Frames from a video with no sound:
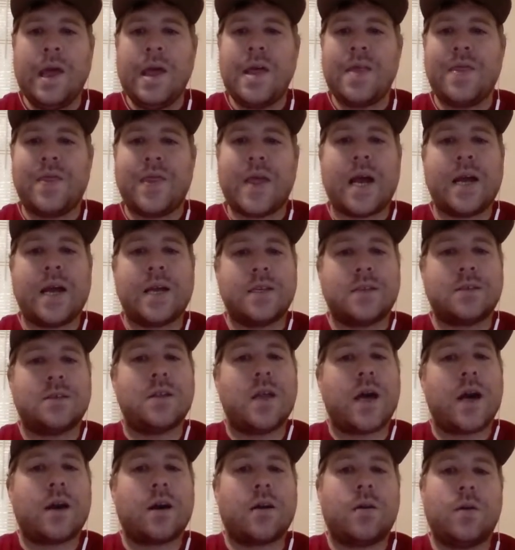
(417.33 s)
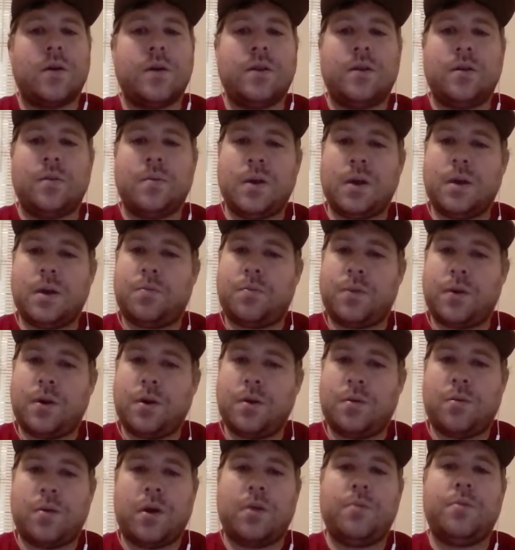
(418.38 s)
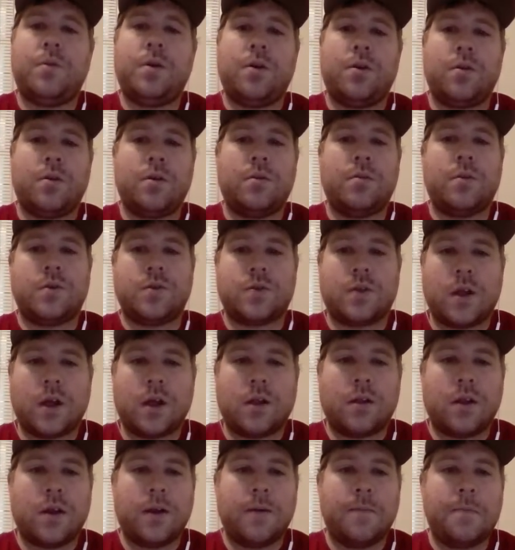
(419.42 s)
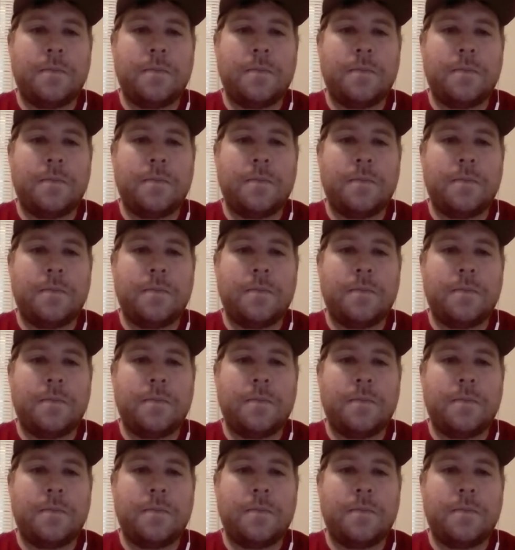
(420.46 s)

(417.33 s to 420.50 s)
That is not going to be a purebred Buterin, most likely.